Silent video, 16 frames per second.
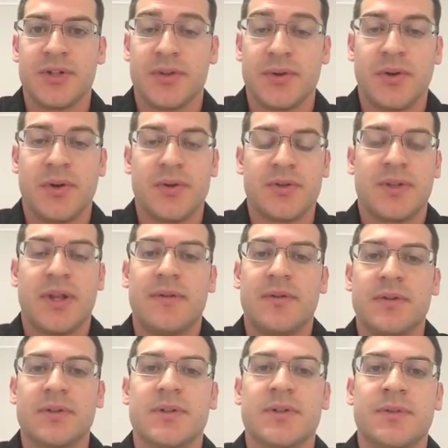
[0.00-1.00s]
glucose
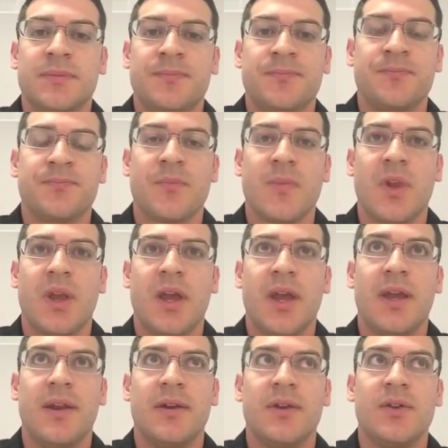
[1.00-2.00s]
levels.
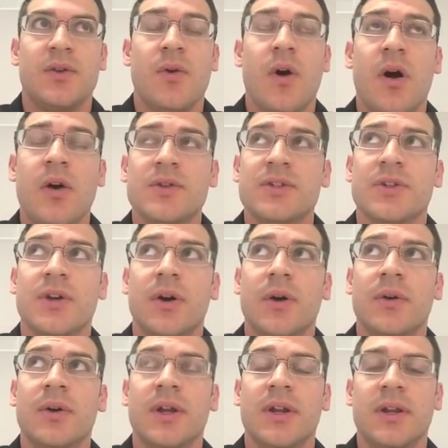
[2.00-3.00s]
And you
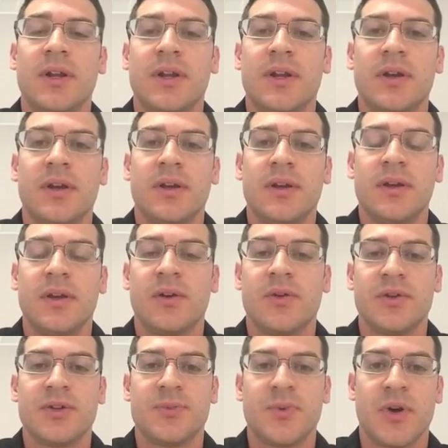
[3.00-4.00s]
also get an
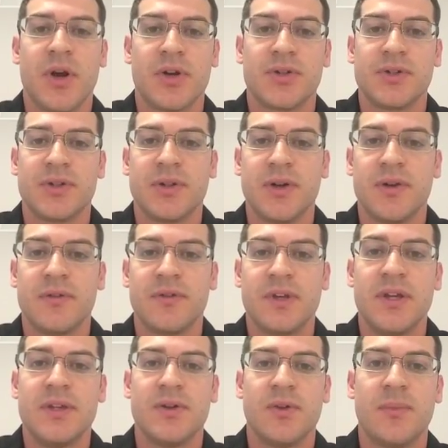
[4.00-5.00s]
increased production of
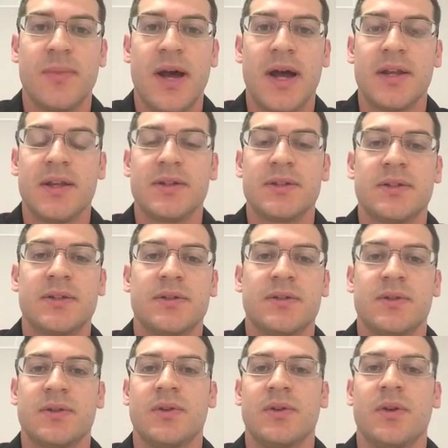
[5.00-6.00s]
ketone bodies.
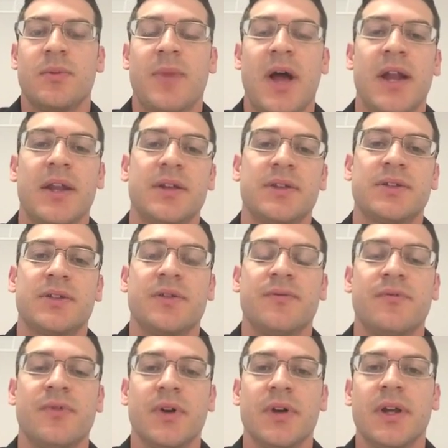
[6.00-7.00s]
So your body's
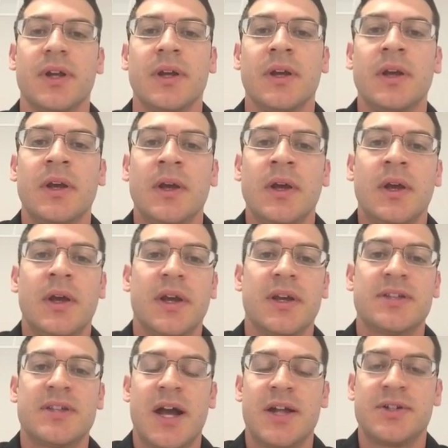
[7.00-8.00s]
converting
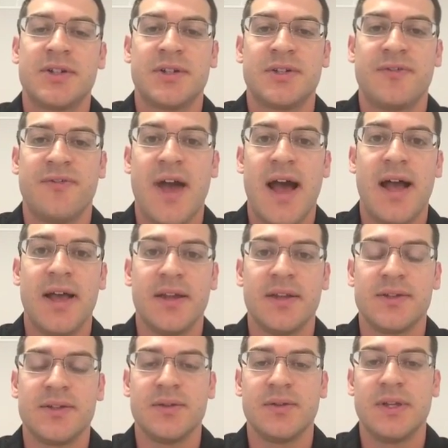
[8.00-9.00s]
exogenous fat
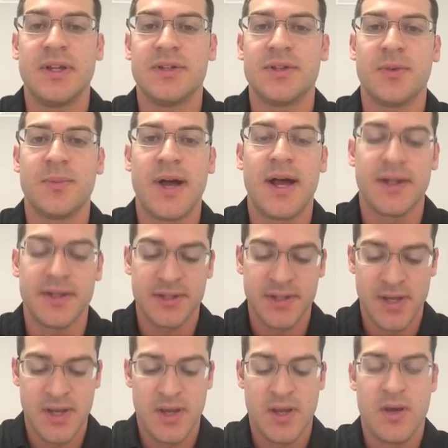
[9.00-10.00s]
into ketone bodies.
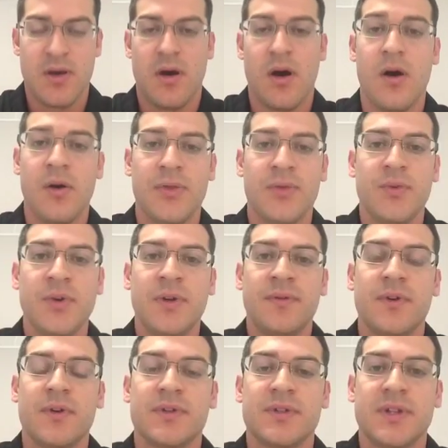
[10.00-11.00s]
All three
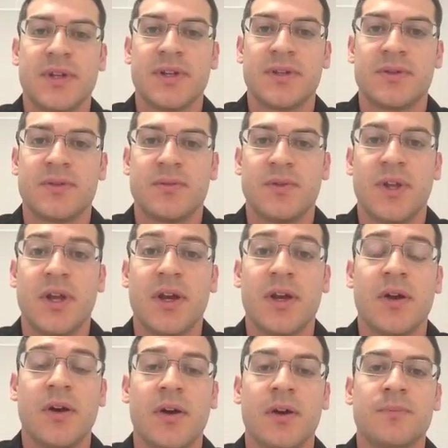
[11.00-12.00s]
of those things, when they
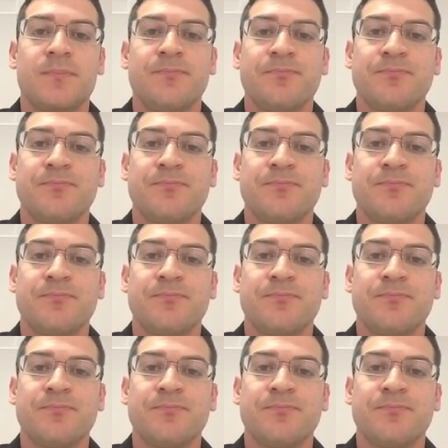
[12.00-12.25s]
occur,